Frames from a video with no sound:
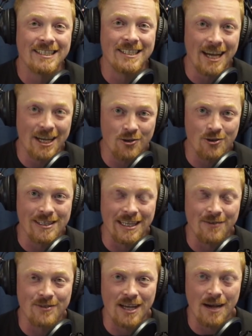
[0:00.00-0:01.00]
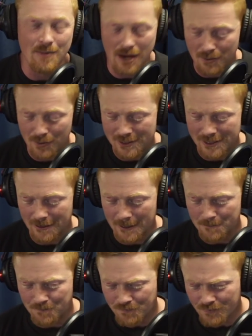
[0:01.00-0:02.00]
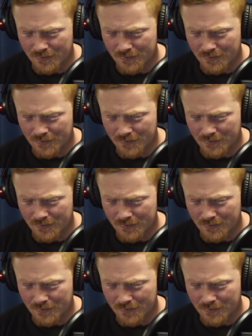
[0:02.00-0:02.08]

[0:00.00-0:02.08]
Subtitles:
dangerous left arm wrestler, and